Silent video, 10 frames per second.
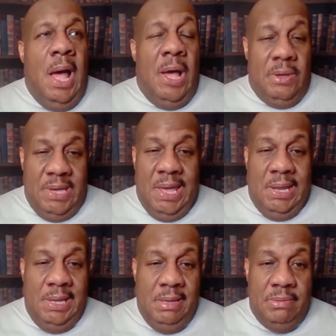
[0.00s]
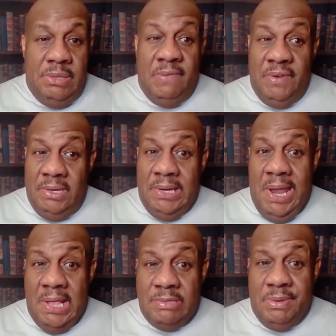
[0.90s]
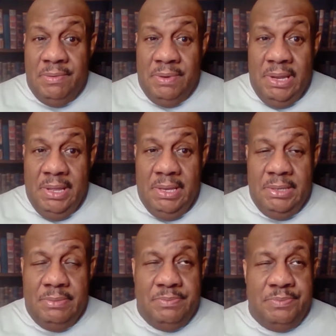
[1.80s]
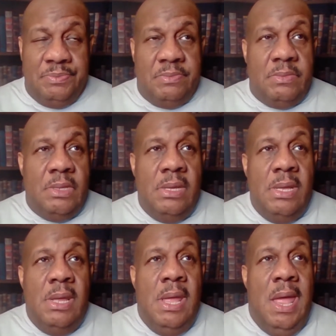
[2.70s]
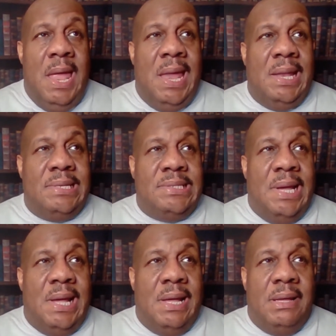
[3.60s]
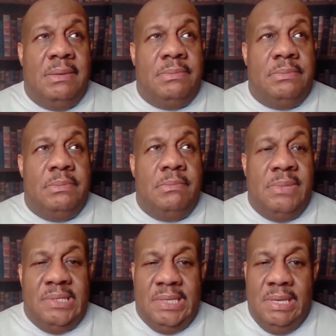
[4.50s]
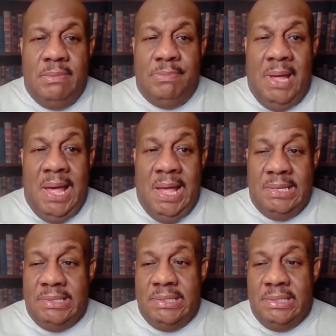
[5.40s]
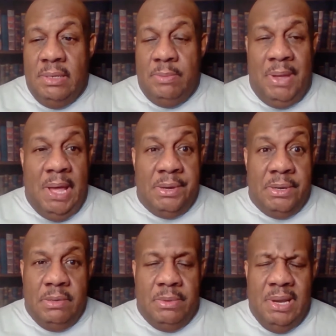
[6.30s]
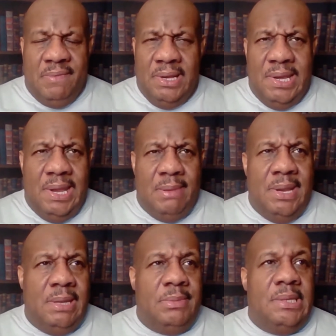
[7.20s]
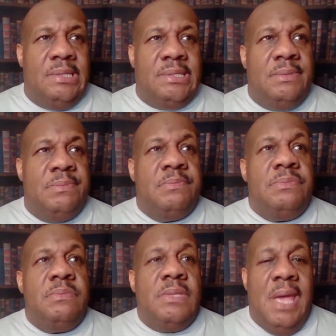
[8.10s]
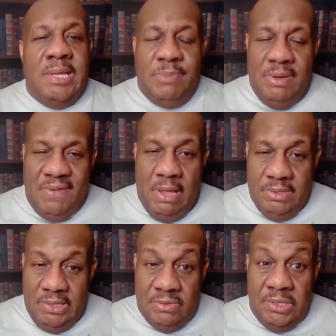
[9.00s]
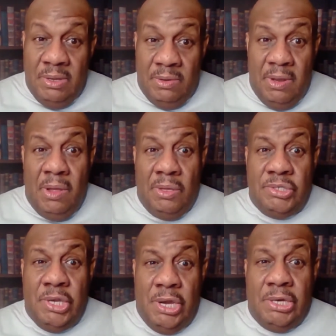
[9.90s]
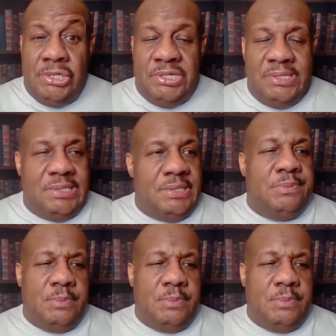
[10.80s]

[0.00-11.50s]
Okay, the verdict has been read. And Miss Kim Potts, or Potter, or whatever her damn name is, has been found guilty on all charges,